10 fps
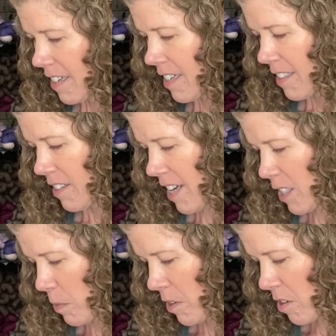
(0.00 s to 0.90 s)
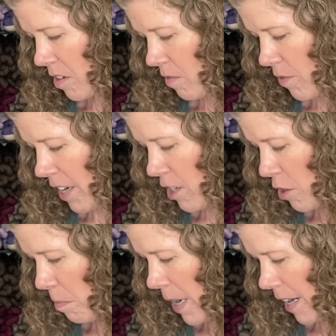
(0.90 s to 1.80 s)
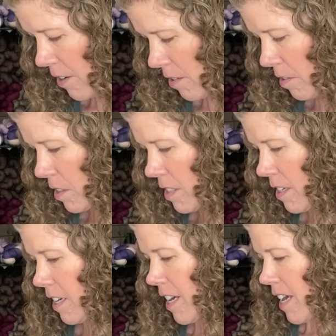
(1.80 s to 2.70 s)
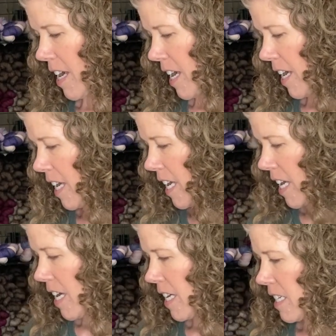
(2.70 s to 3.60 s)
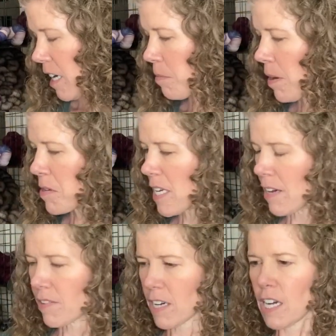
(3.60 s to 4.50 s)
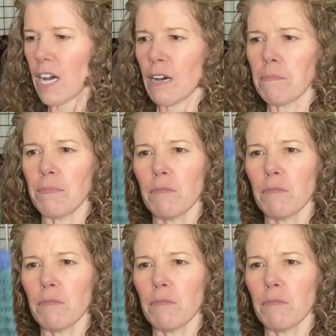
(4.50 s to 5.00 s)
so that's where you can find her patterns. And I probably have a couple